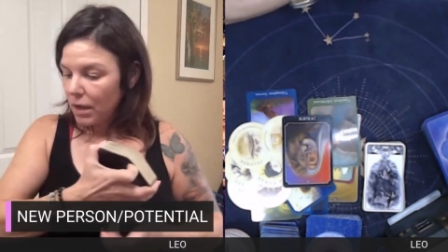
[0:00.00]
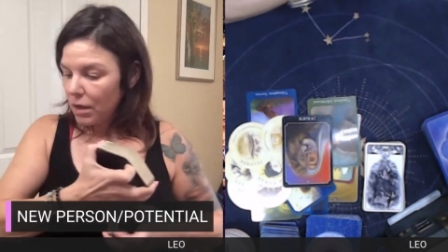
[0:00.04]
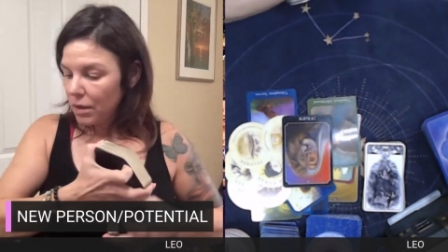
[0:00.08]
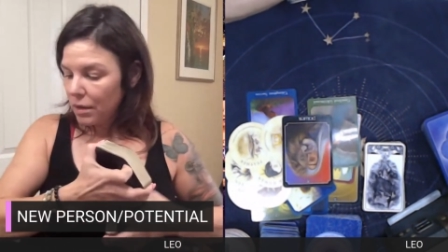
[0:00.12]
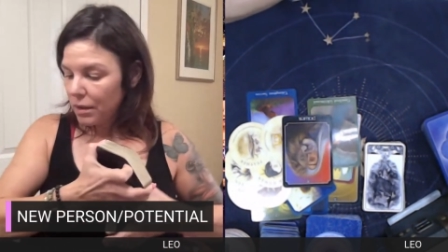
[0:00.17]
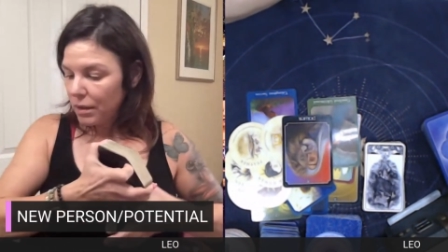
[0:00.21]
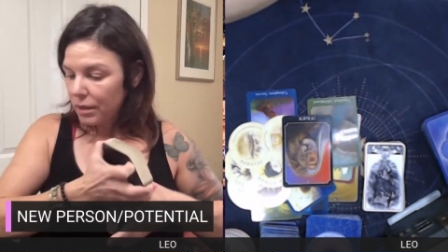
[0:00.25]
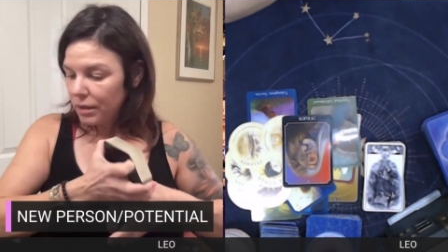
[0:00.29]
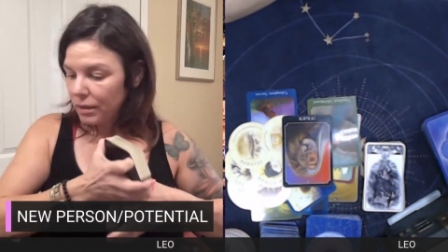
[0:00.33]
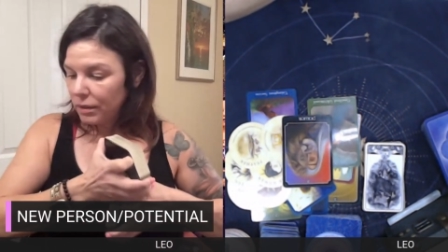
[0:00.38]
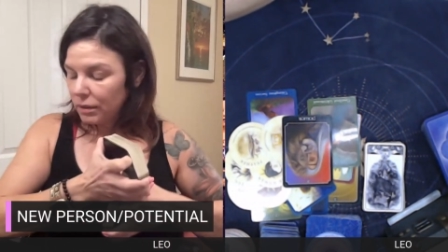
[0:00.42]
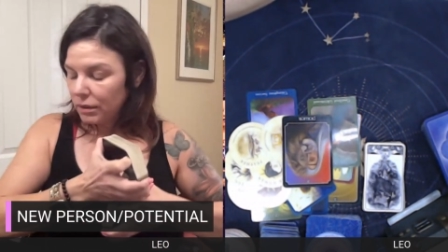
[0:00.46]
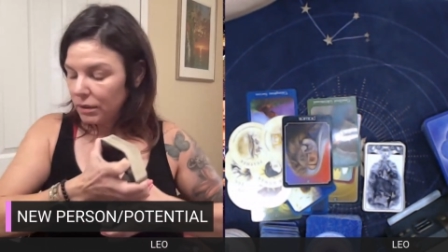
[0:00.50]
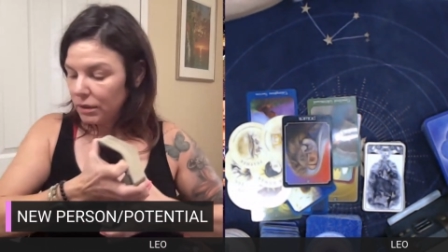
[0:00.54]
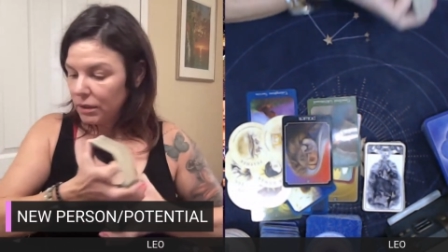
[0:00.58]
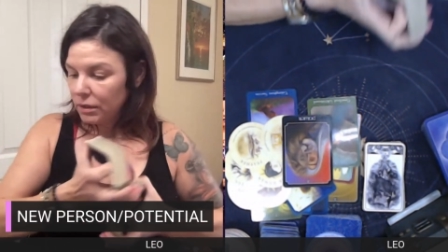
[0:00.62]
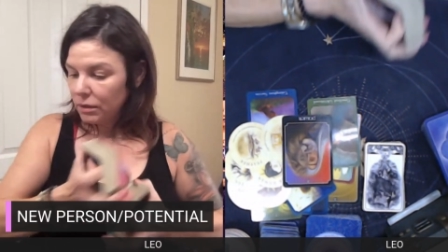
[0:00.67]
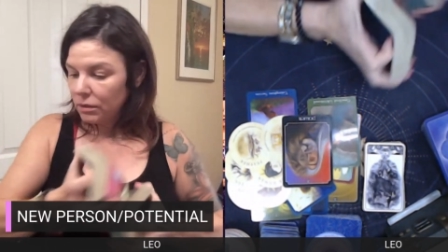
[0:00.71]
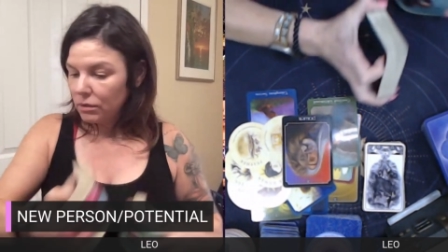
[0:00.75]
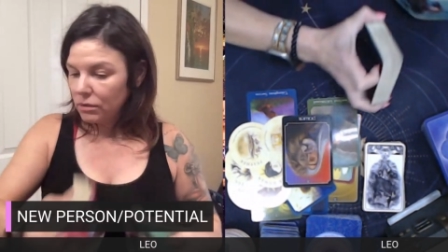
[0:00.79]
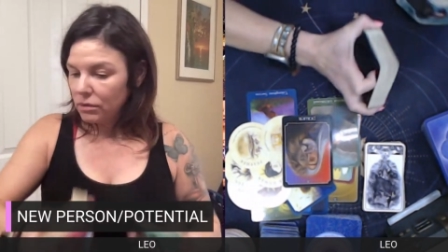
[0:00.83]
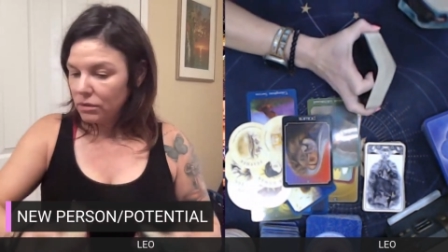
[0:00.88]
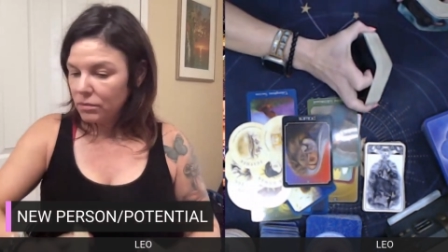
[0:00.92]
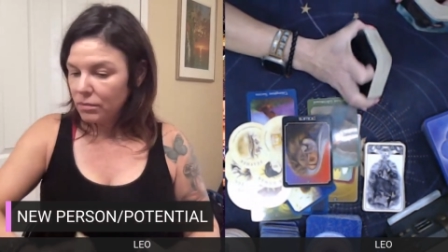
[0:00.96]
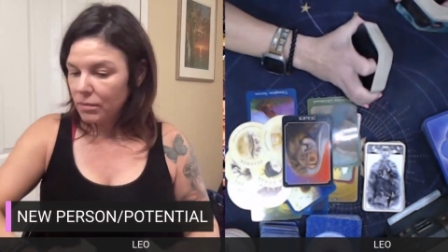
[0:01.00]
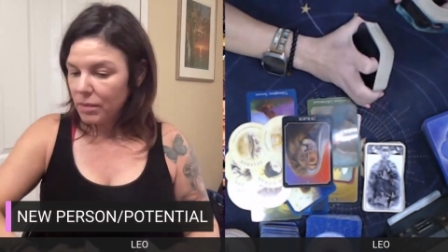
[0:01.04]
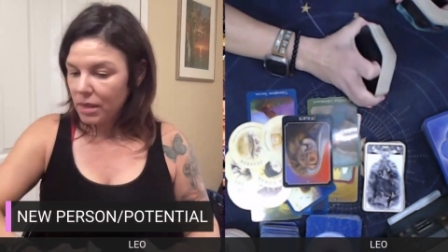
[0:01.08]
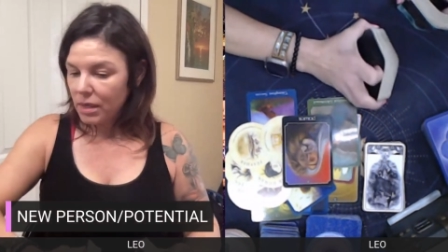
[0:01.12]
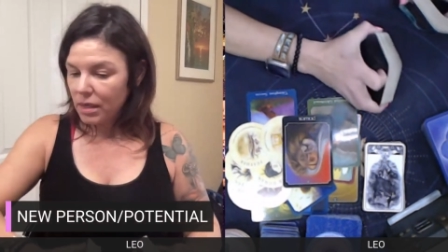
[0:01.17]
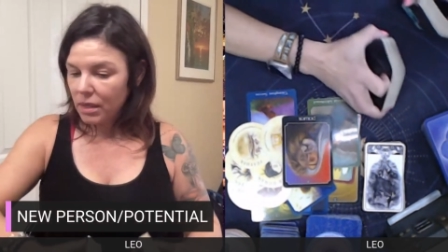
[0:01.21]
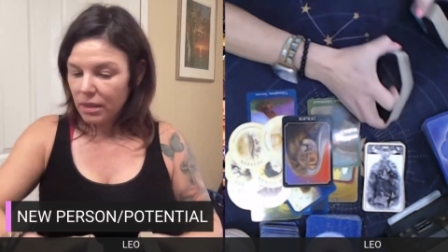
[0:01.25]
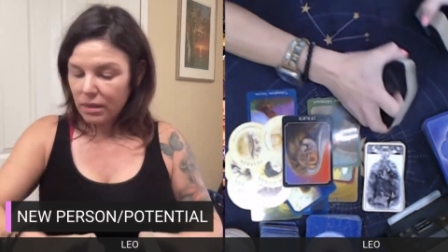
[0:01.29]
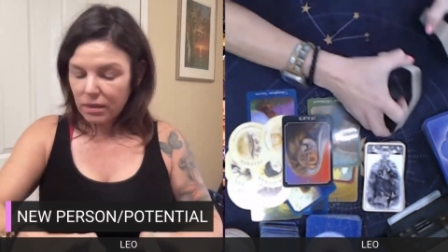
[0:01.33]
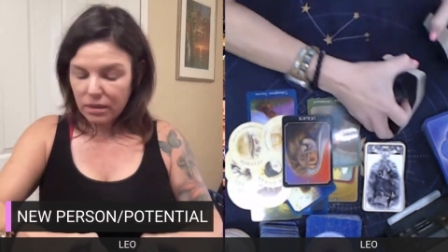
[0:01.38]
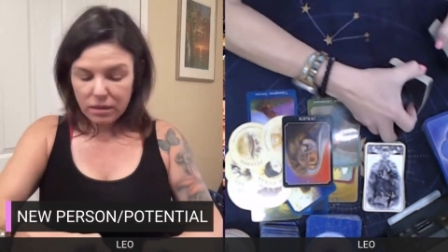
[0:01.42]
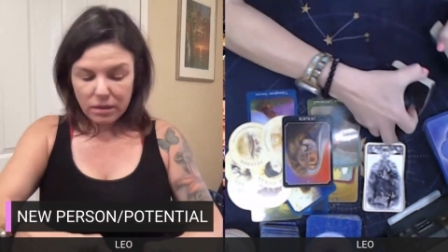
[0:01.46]
on Leo's
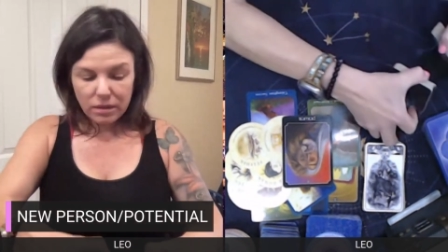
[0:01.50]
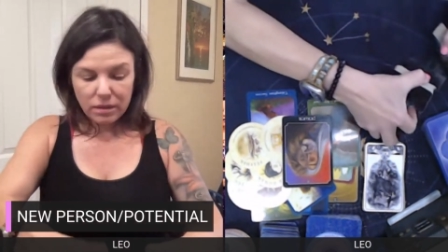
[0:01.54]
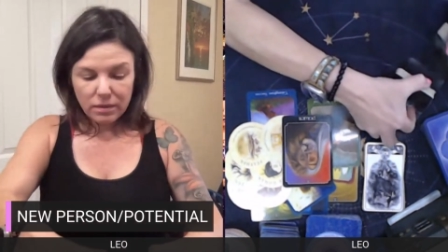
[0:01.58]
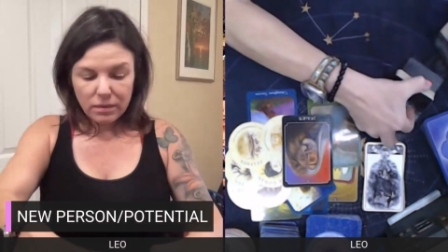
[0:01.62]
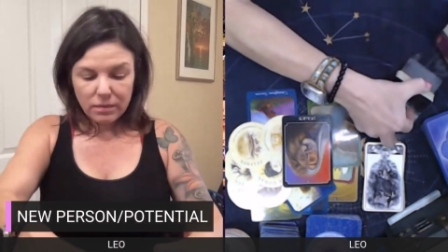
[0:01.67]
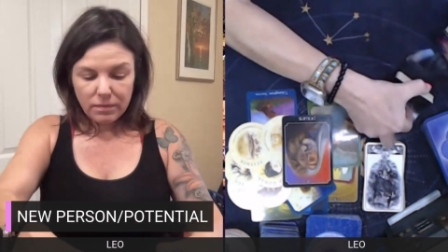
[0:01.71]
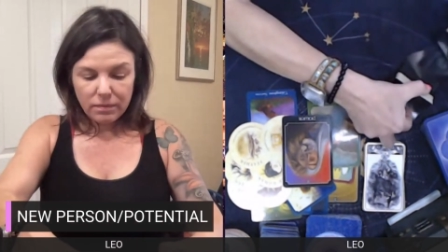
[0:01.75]
mind.